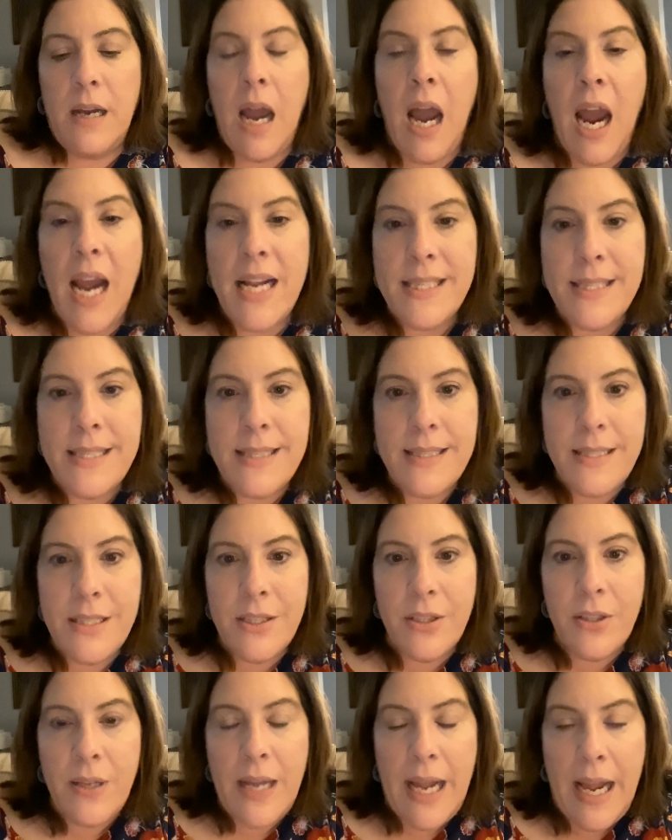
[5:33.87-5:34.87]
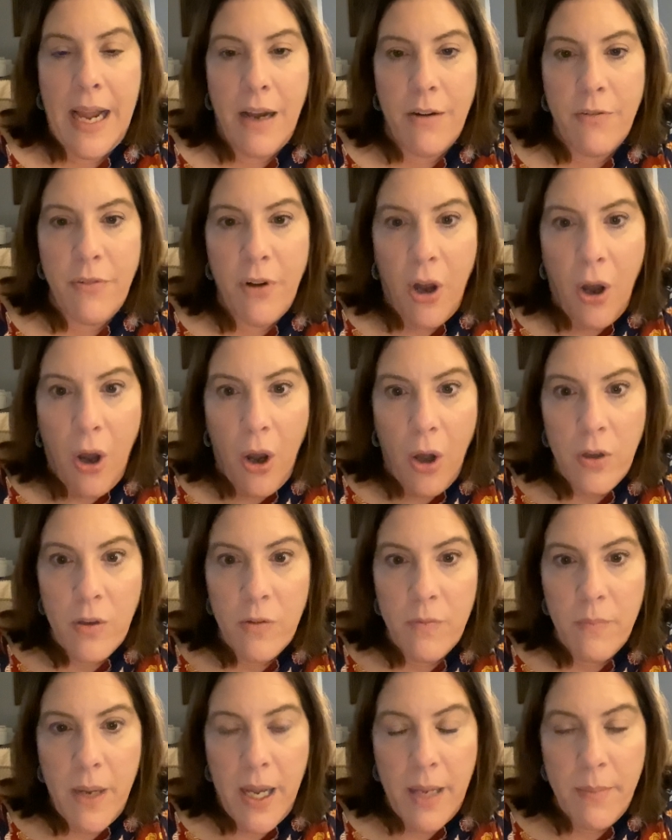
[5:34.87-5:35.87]
I still have all
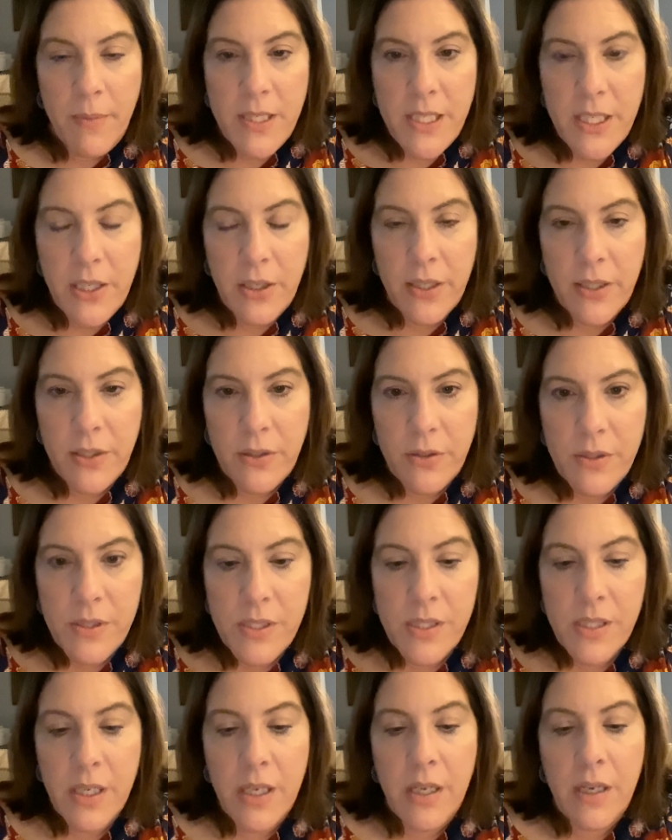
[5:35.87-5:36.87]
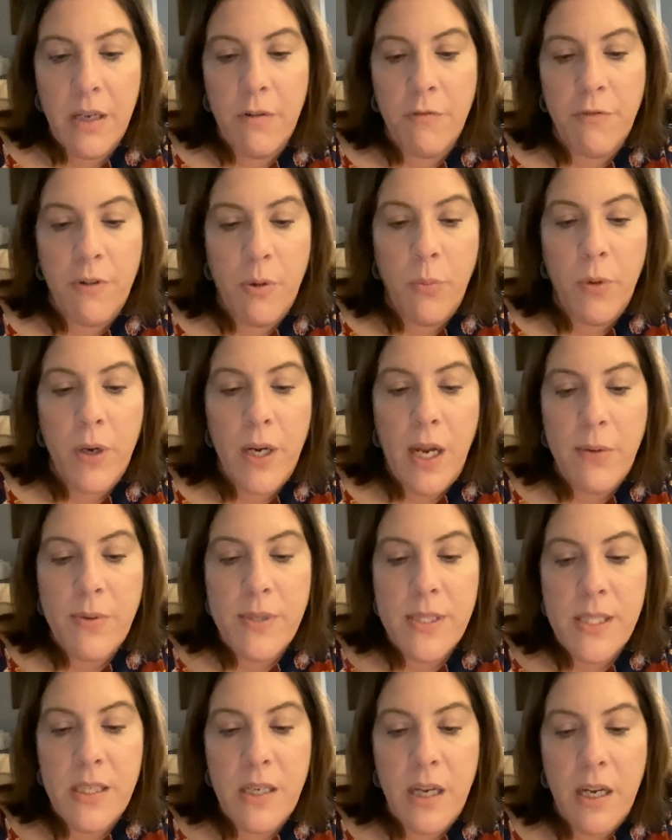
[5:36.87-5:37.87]
of my materials from when I
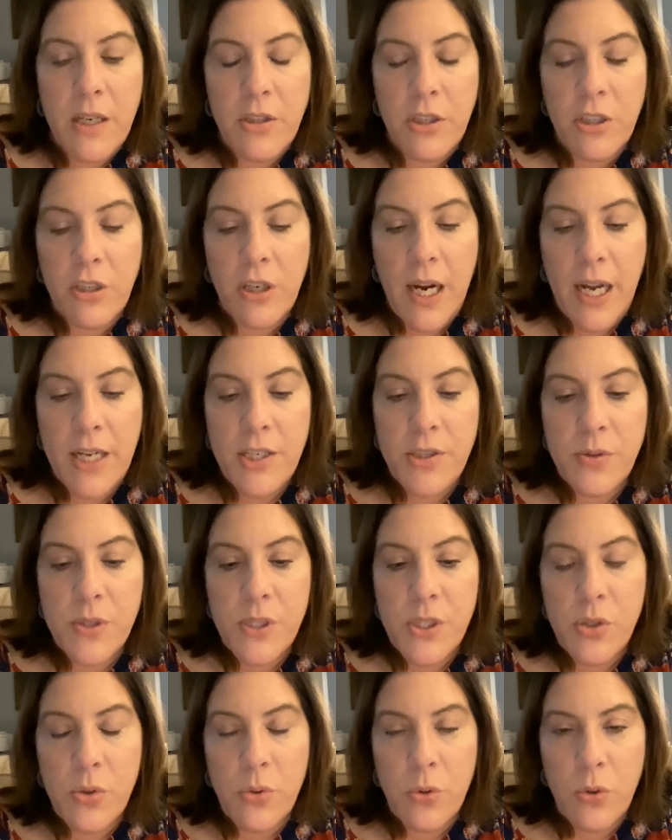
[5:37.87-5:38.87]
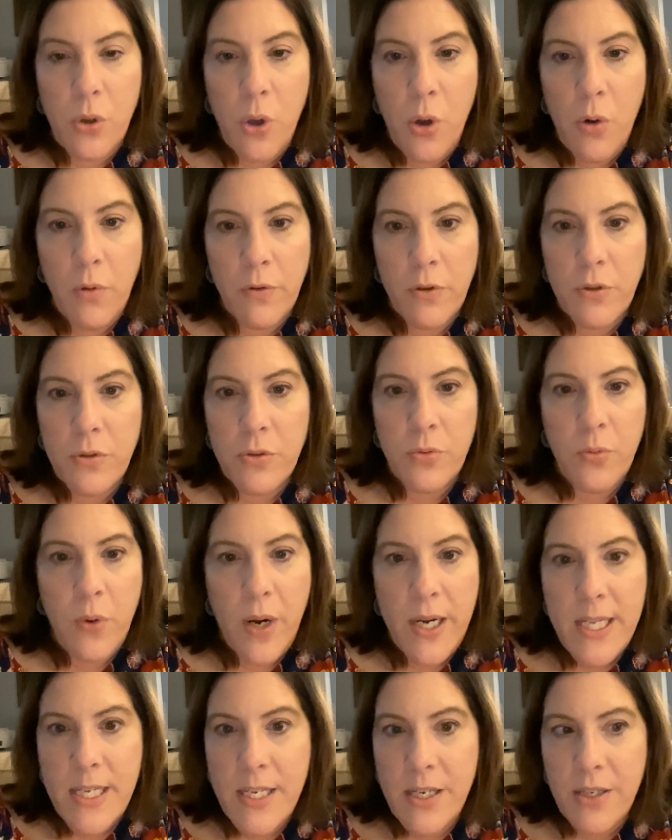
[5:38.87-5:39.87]
was in undergraduate school over
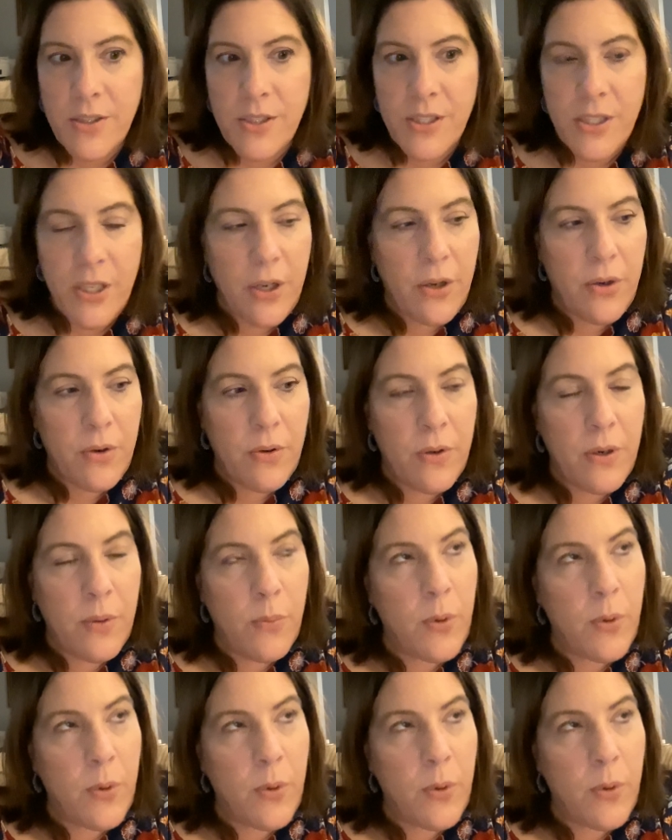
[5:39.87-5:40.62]
20 years ago.